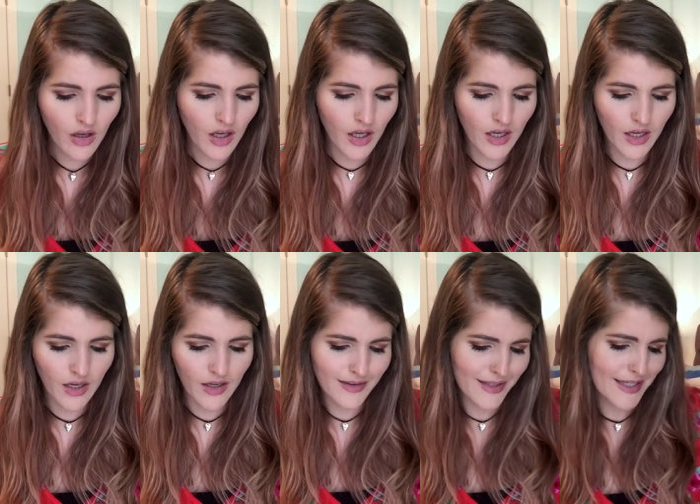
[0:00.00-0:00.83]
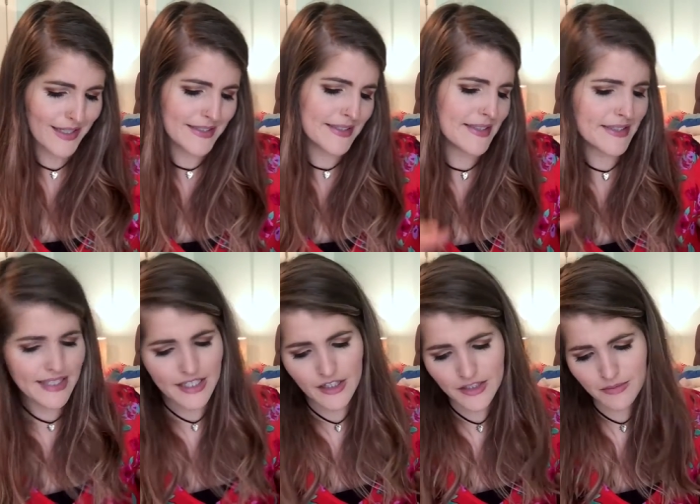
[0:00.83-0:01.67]
Then
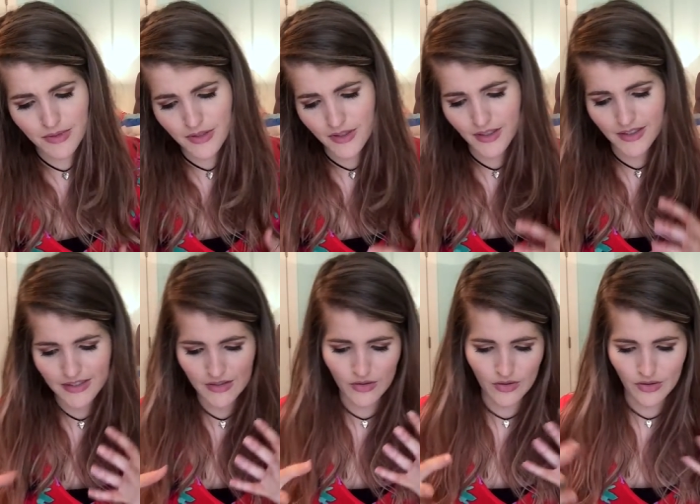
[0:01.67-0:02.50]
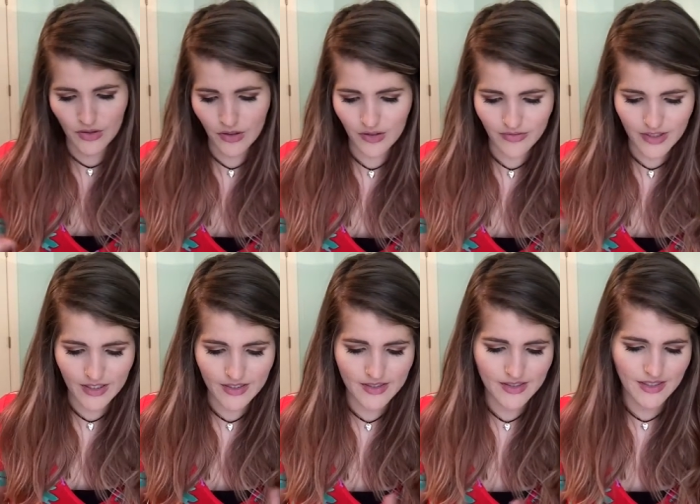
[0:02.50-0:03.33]
Derek's with her and he's all
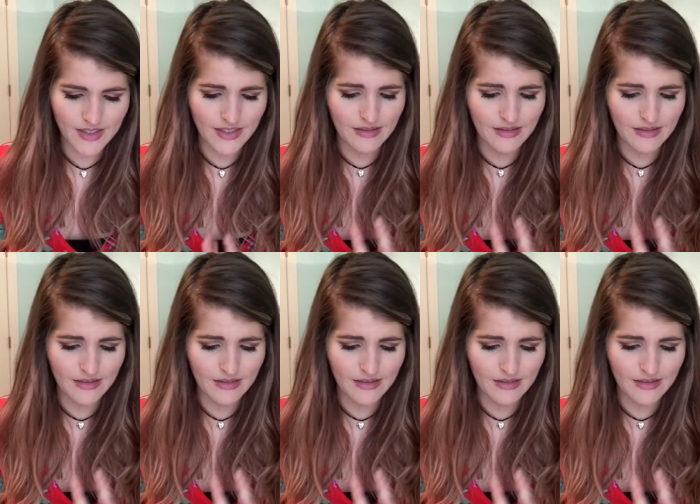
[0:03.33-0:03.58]
nervous.